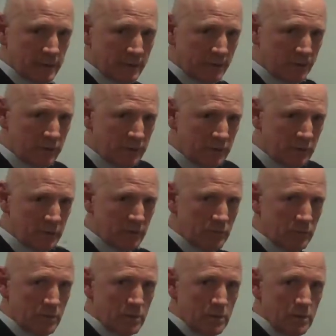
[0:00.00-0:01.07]
If you
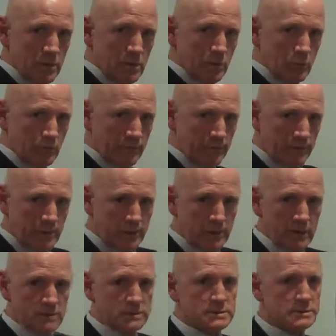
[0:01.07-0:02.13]
look for
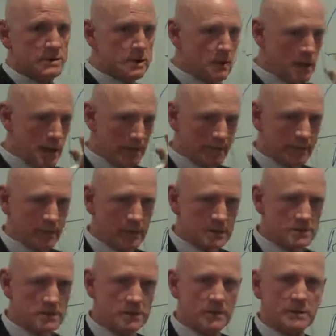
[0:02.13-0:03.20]
those and
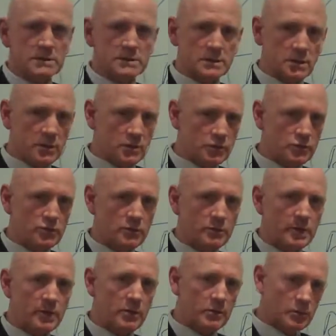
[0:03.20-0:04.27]
focus on those, you'll
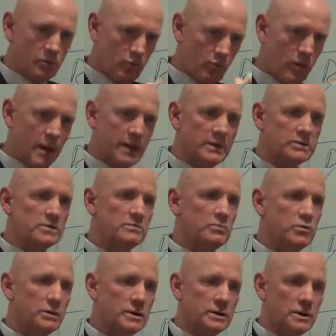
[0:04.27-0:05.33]
be on your way to
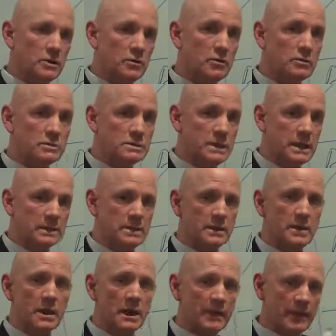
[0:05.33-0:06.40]
putting a good tender
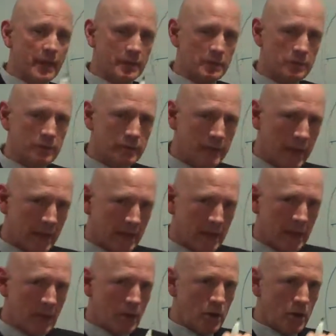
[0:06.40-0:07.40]
that